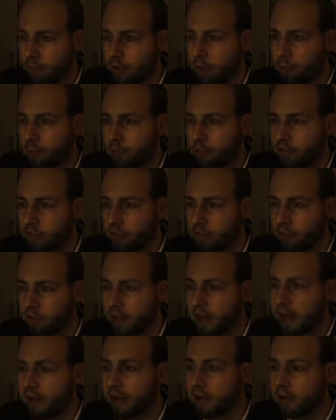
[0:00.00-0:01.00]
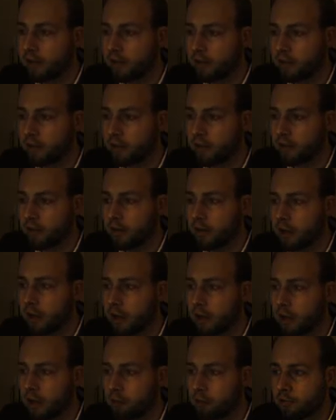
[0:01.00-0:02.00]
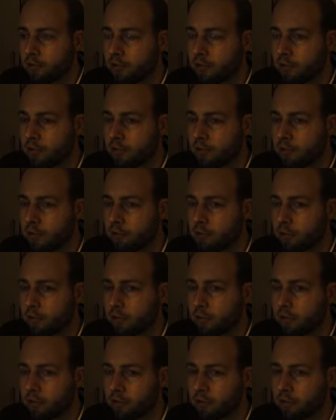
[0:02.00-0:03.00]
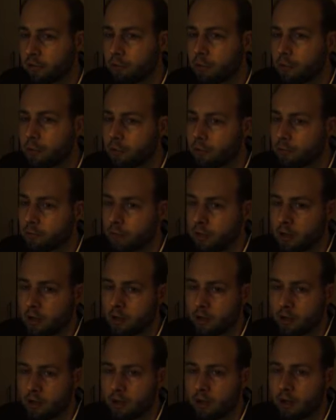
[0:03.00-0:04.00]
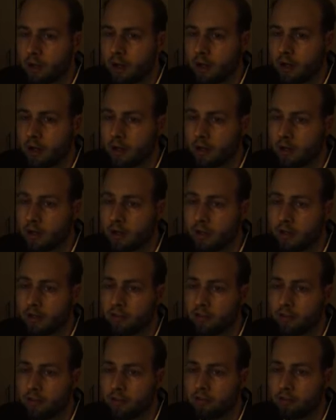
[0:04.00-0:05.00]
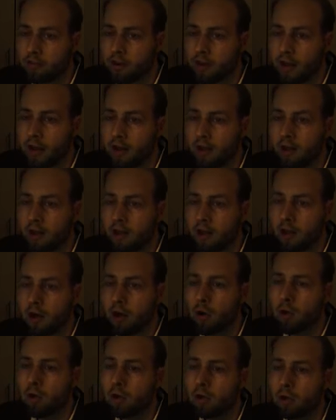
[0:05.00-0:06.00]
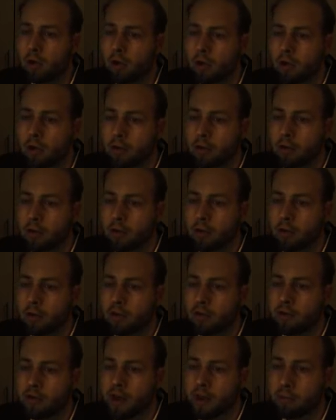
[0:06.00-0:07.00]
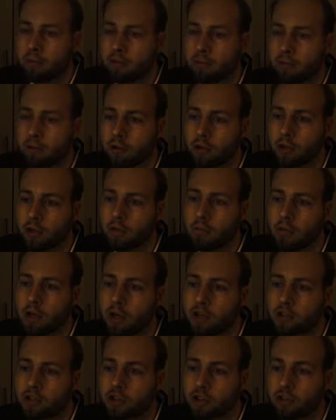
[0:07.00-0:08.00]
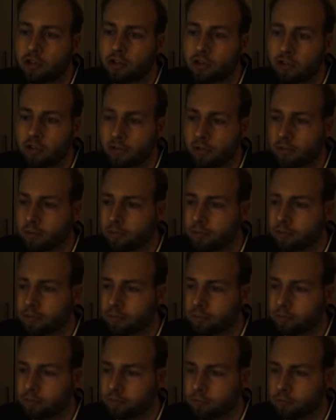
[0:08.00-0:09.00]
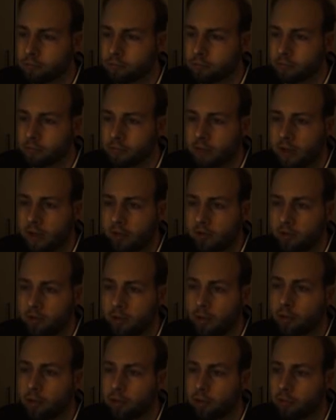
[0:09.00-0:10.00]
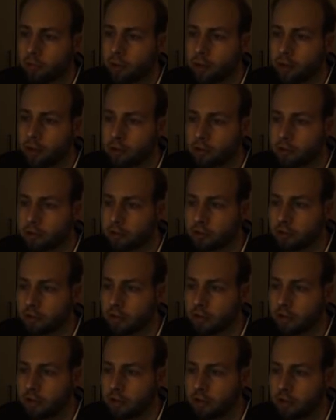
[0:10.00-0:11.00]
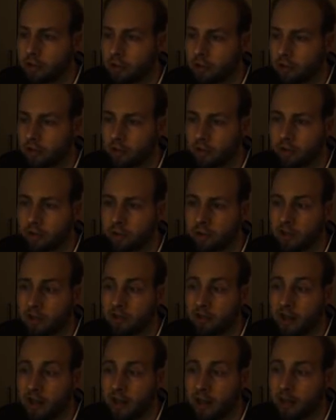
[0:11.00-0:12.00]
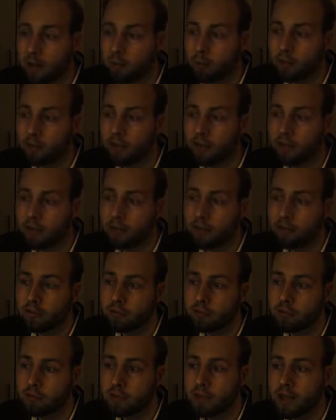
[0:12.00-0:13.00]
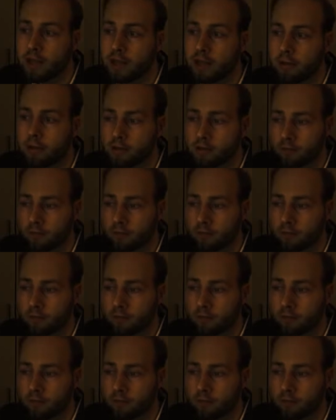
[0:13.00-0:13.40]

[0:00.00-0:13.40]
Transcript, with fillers: It was still daylight, and I perceived him across the room, lying against a triangular hole that looked out upon the Martians. His shoulders were hunched, so that his head was hidden from me.